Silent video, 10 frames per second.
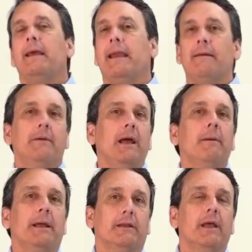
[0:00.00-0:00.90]

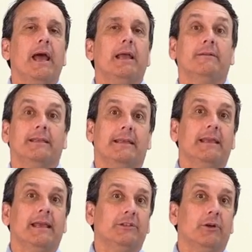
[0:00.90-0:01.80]
Environmental activists
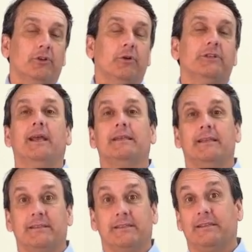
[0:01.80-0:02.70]
and social
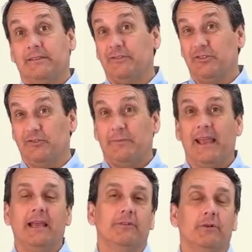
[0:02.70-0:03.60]
scientists use
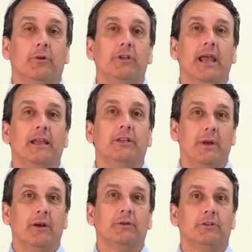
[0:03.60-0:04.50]
behavioral change
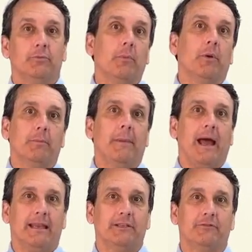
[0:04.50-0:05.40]
models to promote
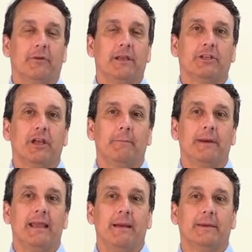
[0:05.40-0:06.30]
package-free
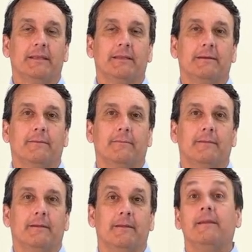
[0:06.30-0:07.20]
shopping habits.
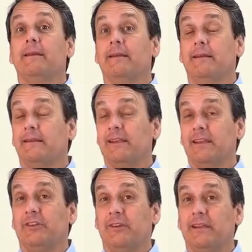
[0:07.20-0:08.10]

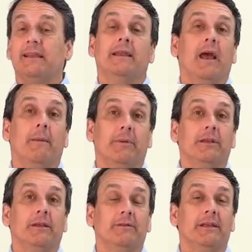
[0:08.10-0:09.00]
Initially, the
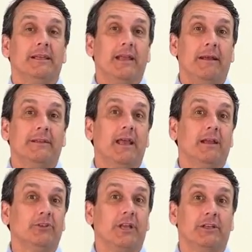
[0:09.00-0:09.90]
adoption of these
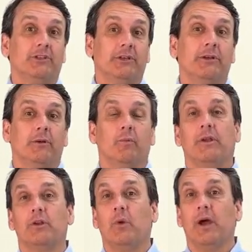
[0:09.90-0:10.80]
lifestyle changes
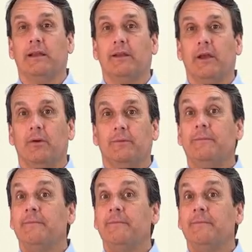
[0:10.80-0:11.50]
was quite low.